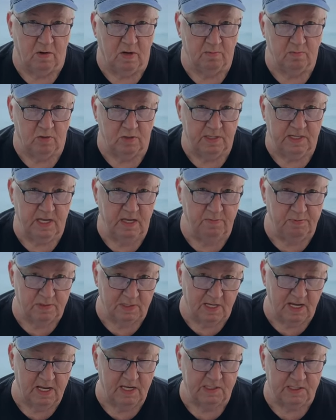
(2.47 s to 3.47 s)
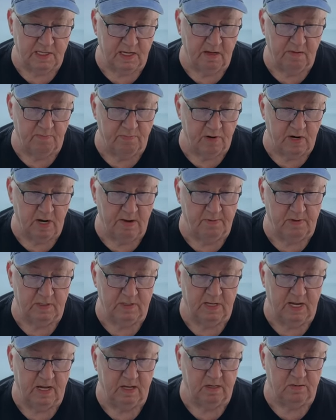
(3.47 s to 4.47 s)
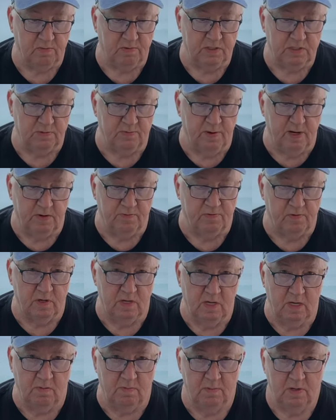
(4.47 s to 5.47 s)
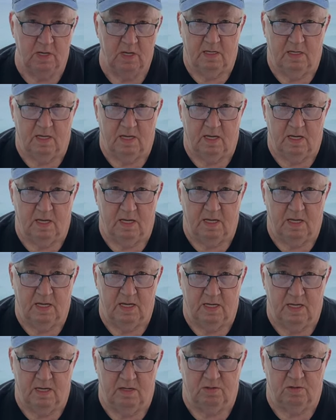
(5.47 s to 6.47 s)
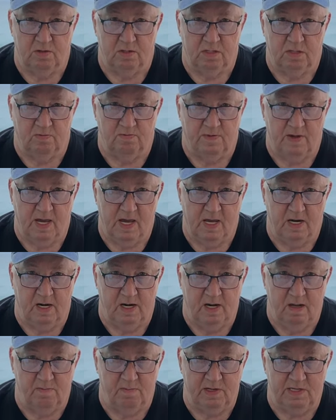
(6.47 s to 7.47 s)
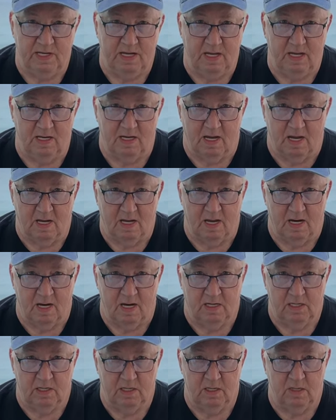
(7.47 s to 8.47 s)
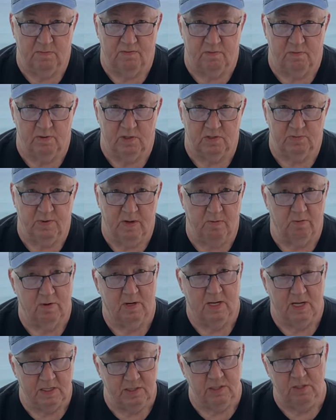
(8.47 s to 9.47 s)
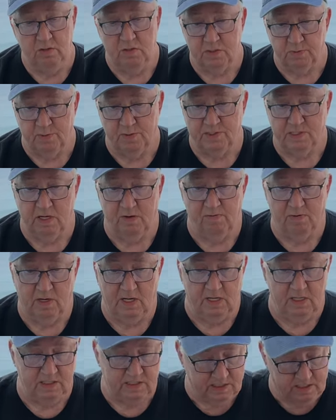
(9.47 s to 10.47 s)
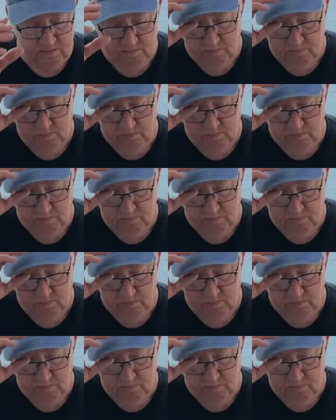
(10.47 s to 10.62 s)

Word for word: i want to keep his last name private out of respect for him uh, in the interest of anonymity, like I like to do for most people, unless you specifically,